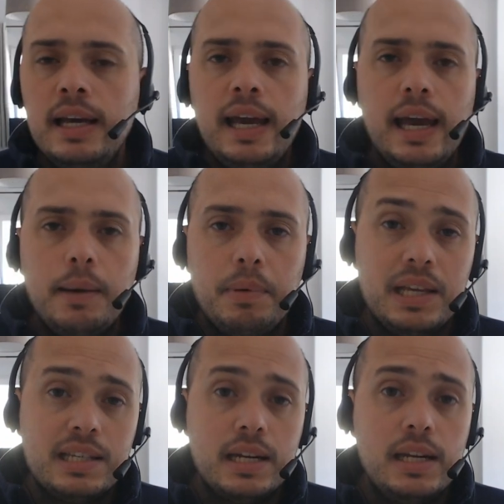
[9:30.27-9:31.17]
Uh, but
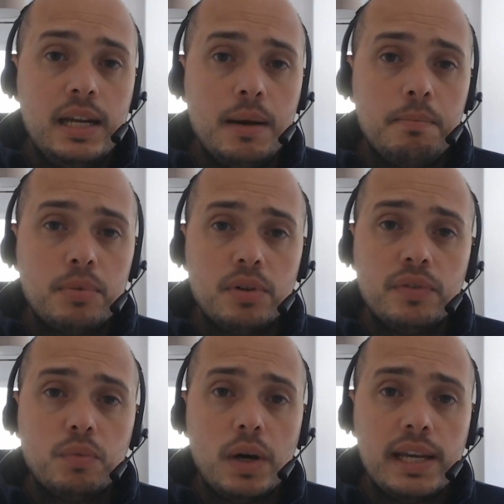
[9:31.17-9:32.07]
there's a number of
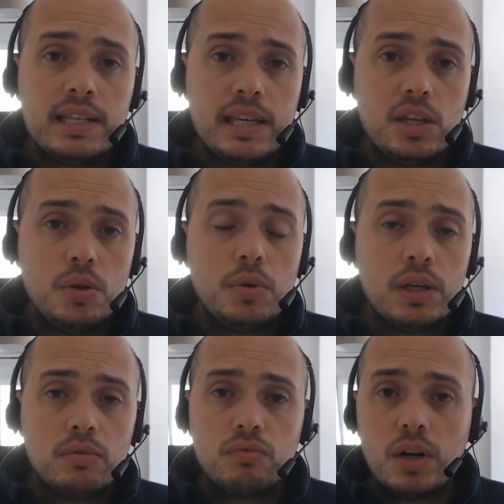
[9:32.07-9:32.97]
ways that you
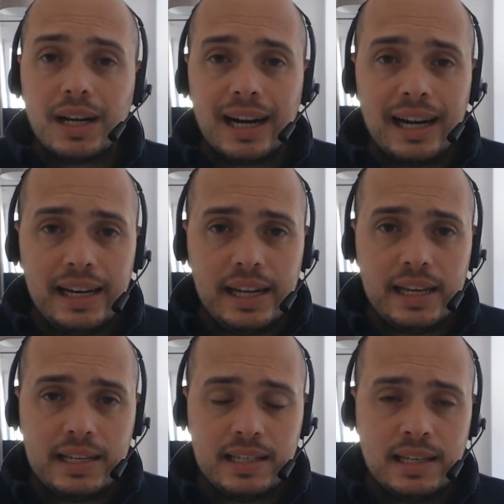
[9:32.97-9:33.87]
can run clinics.